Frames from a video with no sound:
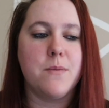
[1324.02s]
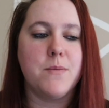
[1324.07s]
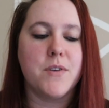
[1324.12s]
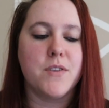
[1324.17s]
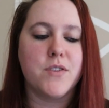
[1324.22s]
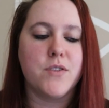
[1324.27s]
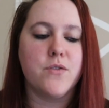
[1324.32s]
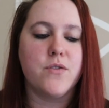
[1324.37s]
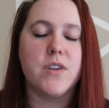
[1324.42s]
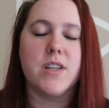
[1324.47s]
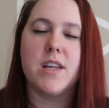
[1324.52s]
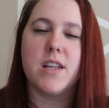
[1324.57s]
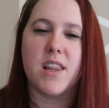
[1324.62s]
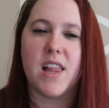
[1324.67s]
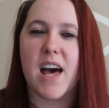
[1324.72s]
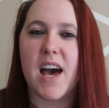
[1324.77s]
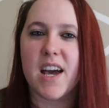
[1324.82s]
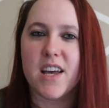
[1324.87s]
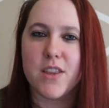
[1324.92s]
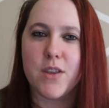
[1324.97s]
able to really
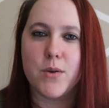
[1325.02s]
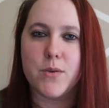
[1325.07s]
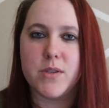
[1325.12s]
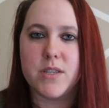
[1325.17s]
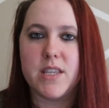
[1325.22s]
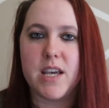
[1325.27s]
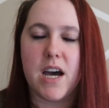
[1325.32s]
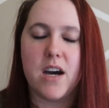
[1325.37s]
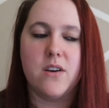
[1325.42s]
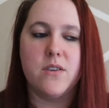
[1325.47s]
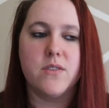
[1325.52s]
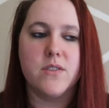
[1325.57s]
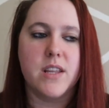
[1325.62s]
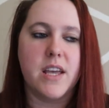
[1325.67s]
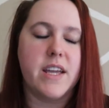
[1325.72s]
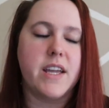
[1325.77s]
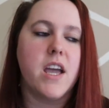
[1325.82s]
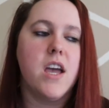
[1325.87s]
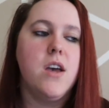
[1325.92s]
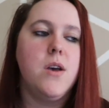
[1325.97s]
lock those down
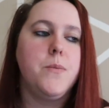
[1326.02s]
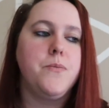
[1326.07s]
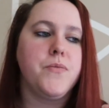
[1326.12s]
like